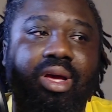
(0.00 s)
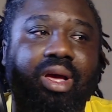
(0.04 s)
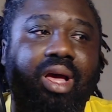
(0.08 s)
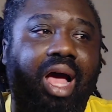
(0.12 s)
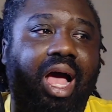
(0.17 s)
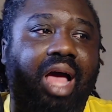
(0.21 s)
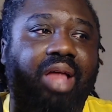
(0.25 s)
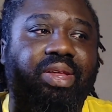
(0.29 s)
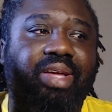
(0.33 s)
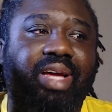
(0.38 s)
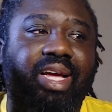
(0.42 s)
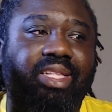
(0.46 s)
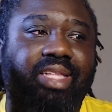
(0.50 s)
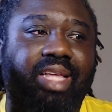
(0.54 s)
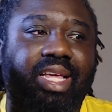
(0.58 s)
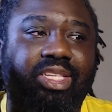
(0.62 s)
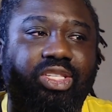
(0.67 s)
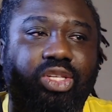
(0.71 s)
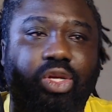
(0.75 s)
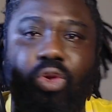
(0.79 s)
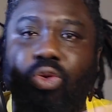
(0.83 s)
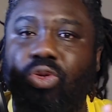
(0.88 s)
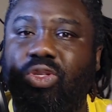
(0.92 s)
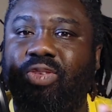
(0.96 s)
and you get
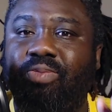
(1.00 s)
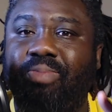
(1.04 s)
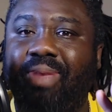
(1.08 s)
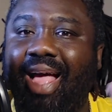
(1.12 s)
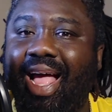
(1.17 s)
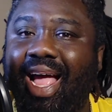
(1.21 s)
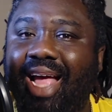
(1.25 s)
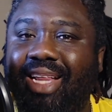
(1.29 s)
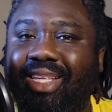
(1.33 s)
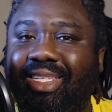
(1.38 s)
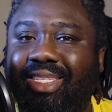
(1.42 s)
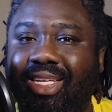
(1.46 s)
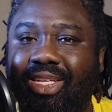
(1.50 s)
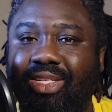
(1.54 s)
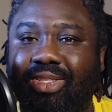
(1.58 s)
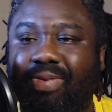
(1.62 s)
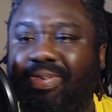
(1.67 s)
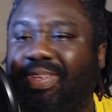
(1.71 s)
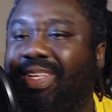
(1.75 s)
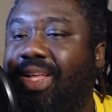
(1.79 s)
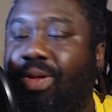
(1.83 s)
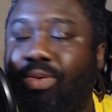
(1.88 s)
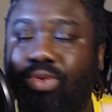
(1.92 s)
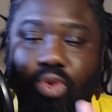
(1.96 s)
exclusive behind-the-scenes stuff
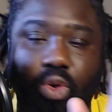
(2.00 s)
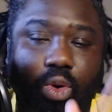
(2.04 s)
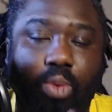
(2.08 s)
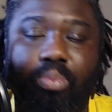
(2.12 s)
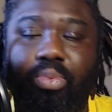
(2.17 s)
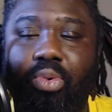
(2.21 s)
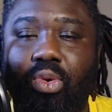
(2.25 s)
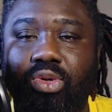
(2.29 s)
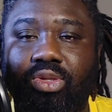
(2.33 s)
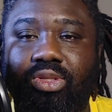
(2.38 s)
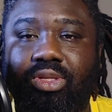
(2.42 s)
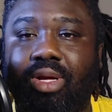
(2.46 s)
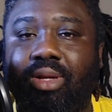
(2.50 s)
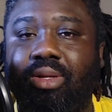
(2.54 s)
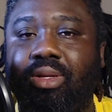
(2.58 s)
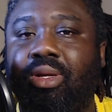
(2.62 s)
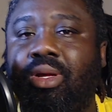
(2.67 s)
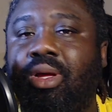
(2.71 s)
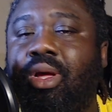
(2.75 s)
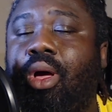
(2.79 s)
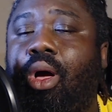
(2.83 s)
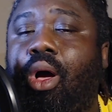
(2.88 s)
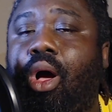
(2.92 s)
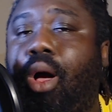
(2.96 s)
that I don't post on
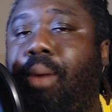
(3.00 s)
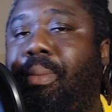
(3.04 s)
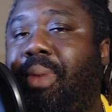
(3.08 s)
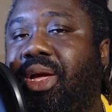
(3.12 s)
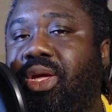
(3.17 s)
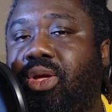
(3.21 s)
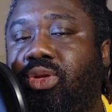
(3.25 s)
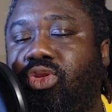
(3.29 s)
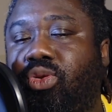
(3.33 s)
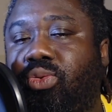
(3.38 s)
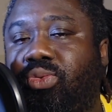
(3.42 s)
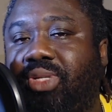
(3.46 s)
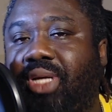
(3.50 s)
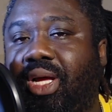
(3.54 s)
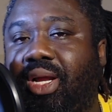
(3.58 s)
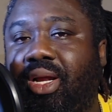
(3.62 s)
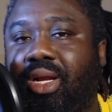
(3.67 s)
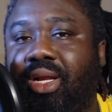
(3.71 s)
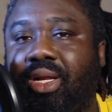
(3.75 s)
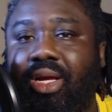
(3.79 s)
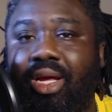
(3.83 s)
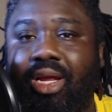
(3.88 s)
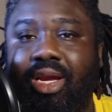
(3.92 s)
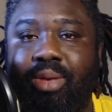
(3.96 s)
my YouTube
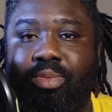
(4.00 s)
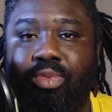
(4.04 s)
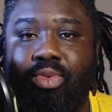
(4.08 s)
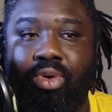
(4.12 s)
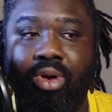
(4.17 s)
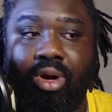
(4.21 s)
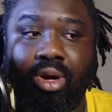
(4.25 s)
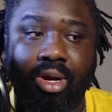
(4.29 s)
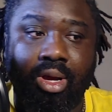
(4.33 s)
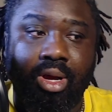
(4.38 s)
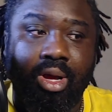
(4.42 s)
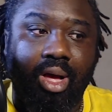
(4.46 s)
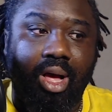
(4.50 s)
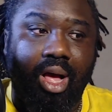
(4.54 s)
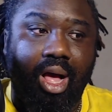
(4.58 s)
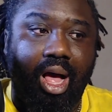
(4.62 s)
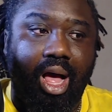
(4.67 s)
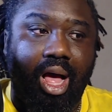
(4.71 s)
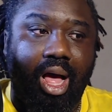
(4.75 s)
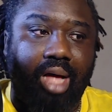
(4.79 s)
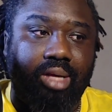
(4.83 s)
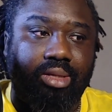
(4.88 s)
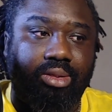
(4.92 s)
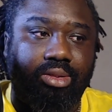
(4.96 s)
channel anymore,
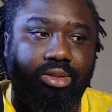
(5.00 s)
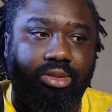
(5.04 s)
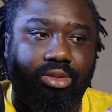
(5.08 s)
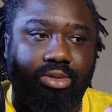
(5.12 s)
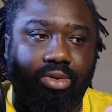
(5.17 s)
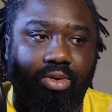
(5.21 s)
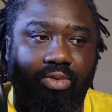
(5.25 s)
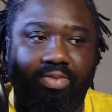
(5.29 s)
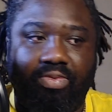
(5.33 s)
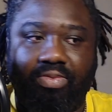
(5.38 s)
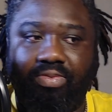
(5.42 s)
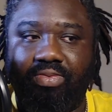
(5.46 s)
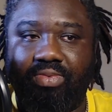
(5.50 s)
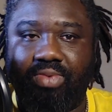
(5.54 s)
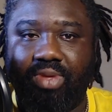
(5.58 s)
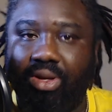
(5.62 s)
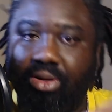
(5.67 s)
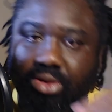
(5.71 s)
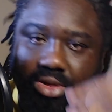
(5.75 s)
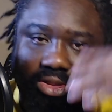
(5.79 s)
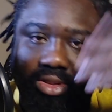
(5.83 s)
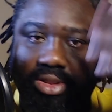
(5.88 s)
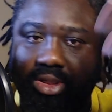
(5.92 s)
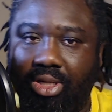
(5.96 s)
and stuff, you know,
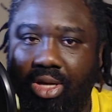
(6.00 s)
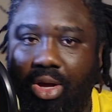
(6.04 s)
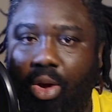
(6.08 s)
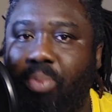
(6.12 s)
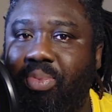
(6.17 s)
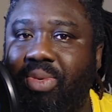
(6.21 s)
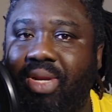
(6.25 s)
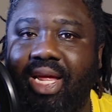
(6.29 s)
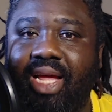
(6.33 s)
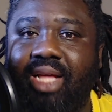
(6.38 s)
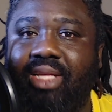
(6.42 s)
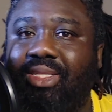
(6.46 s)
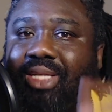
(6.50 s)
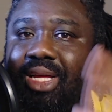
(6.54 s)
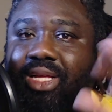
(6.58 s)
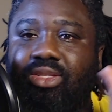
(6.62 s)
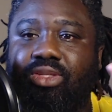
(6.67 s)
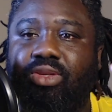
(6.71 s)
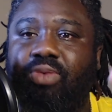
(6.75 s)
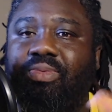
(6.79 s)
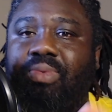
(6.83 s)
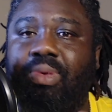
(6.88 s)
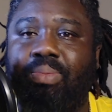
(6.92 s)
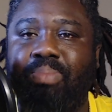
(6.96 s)
just updates and
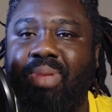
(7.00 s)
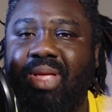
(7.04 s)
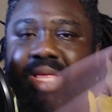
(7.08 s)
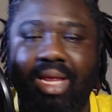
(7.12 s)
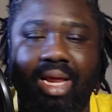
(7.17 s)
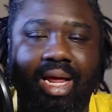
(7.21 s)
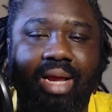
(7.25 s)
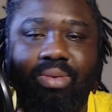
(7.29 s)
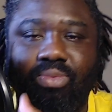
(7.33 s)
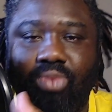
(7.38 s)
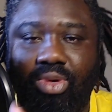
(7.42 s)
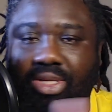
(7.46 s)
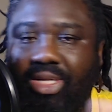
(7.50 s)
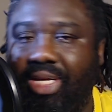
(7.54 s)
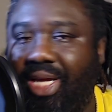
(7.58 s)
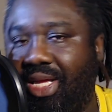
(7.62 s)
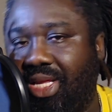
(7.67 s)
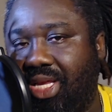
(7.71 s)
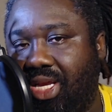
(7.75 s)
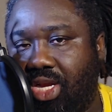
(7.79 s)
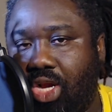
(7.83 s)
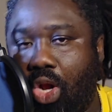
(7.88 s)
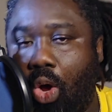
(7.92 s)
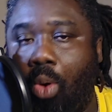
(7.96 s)
stuff better than what you're
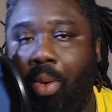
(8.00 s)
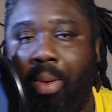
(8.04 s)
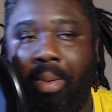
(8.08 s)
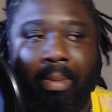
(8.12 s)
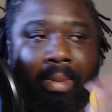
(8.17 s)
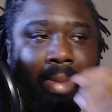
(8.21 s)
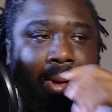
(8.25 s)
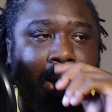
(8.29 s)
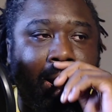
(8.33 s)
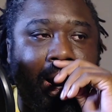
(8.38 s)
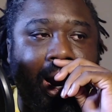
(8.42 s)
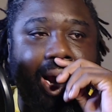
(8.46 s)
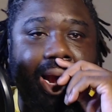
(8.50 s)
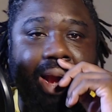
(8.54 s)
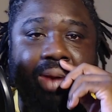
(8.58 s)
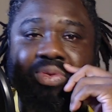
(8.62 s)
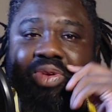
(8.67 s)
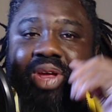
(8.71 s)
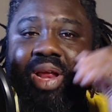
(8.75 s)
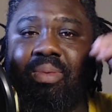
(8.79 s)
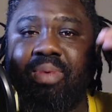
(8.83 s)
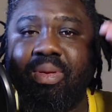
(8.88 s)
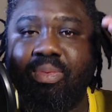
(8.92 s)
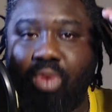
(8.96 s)
getting now. All right, I'm
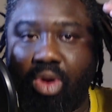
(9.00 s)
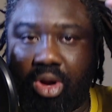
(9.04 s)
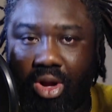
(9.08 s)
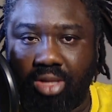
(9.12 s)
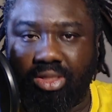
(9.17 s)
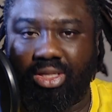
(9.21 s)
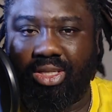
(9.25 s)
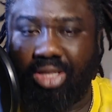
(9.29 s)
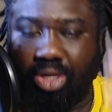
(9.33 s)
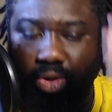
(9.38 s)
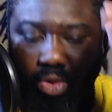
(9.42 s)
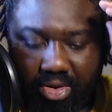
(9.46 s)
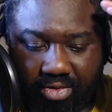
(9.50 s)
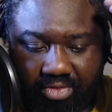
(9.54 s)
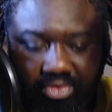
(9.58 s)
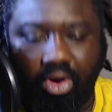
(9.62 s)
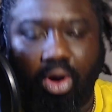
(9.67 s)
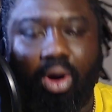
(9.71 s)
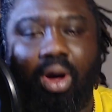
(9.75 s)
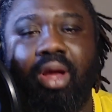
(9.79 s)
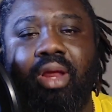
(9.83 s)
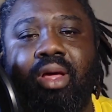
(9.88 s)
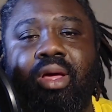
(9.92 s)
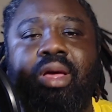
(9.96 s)
trying to be more consistent going
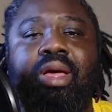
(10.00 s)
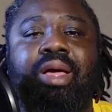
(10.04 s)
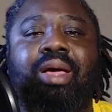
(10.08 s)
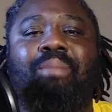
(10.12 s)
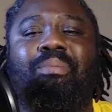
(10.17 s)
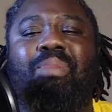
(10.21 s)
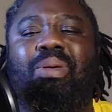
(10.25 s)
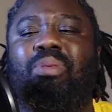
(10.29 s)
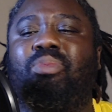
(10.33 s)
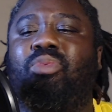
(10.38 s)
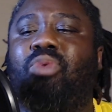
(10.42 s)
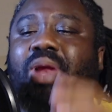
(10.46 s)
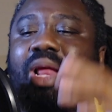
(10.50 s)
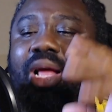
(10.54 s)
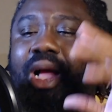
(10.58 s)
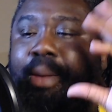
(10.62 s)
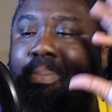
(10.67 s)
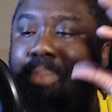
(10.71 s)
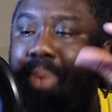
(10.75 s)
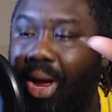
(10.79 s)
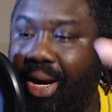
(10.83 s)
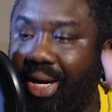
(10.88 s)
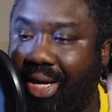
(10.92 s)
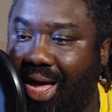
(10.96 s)
forward, maybe more like a
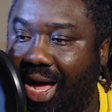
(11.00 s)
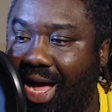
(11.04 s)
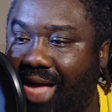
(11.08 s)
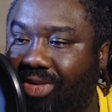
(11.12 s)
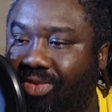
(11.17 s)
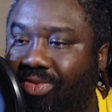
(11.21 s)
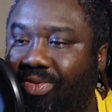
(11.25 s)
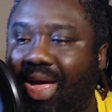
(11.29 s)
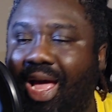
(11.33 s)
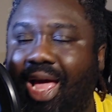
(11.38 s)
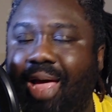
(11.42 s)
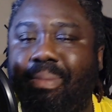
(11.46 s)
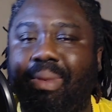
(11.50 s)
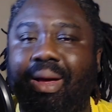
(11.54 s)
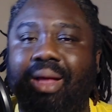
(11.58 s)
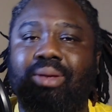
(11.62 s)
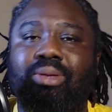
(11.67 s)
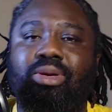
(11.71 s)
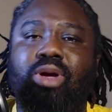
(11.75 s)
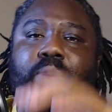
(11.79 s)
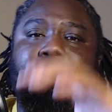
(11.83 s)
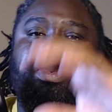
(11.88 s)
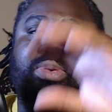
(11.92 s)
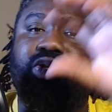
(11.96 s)
podcast vibe and a
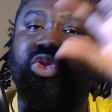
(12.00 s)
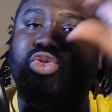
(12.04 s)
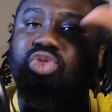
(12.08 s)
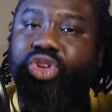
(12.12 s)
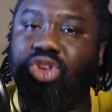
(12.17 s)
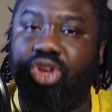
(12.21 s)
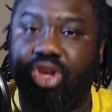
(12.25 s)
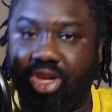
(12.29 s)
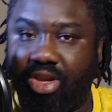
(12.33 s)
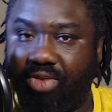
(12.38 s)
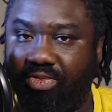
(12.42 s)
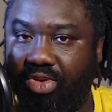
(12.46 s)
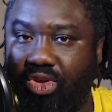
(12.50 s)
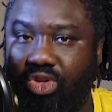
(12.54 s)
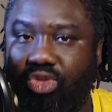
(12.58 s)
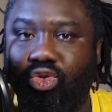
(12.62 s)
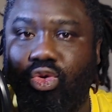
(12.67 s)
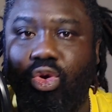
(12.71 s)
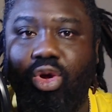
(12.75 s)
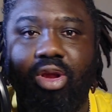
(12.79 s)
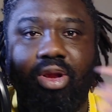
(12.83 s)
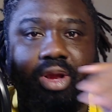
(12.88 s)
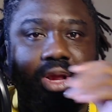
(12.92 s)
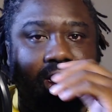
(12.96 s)
couple street interviews
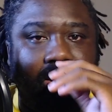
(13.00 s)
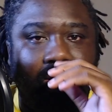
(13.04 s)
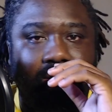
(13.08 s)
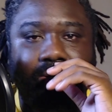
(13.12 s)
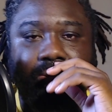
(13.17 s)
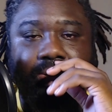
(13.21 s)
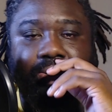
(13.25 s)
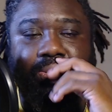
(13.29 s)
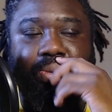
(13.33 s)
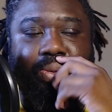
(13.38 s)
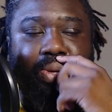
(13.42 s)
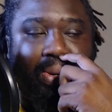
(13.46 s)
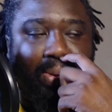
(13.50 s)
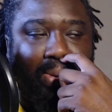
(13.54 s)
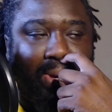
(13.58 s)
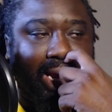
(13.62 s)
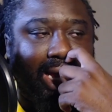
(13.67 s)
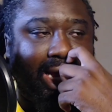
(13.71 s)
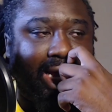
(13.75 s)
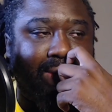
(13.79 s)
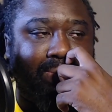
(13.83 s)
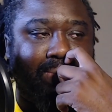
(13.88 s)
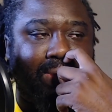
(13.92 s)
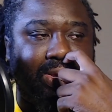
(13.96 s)
going, you know, when I
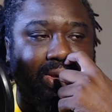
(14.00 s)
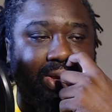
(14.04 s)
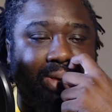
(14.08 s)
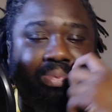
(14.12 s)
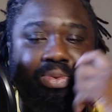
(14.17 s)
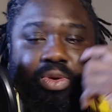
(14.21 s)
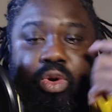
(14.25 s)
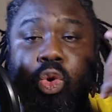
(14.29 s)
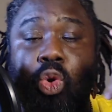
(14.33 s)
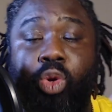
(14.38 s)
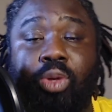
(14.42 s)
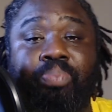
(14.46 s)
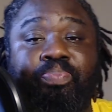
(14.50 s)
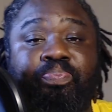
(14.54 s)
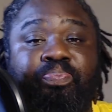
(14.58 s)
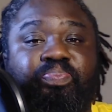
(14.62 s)
get better. Cool.